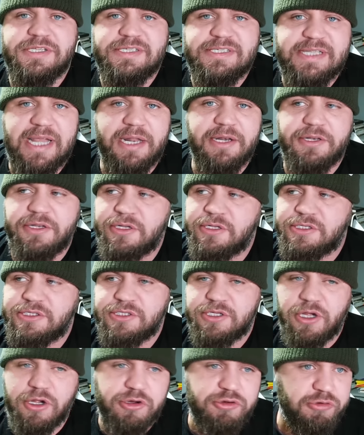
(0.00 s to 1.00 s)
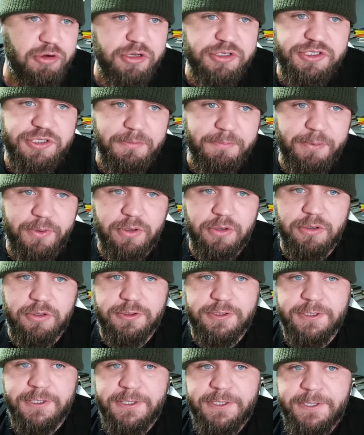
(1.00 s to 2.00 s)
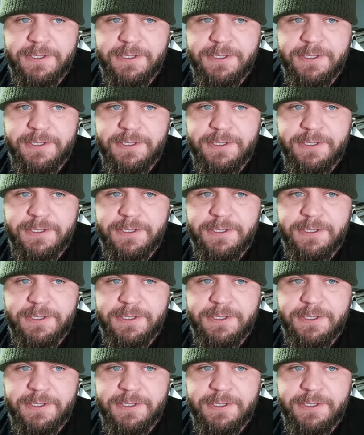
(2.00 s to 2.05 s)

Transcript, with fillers: standards across the board.